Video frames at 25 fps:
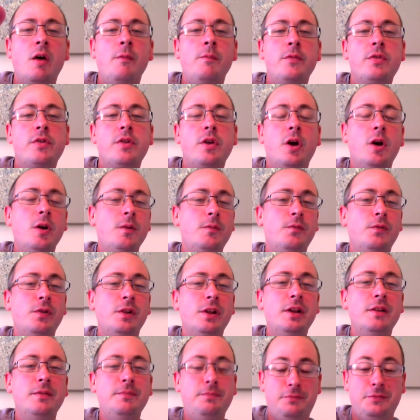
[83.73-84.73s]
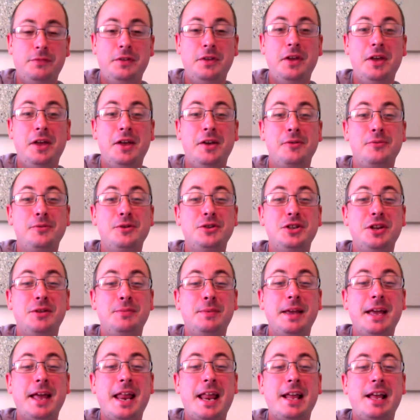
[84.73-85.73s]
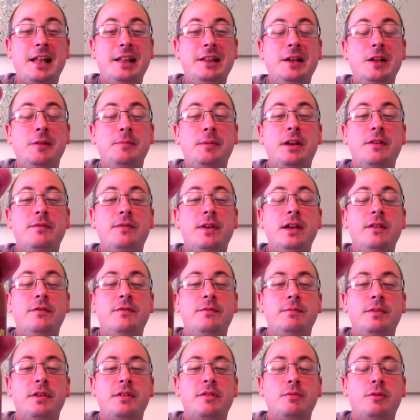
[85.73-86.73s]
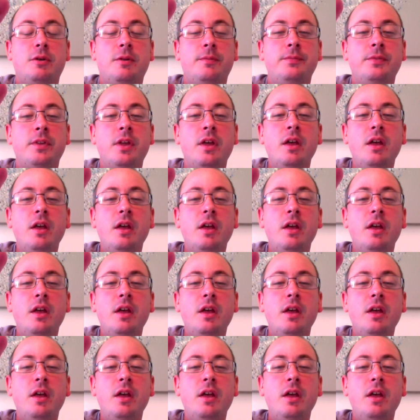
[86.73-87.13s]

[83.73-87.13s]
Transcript: So hopefully, yeah, we should be getting a little bit of heat from this one.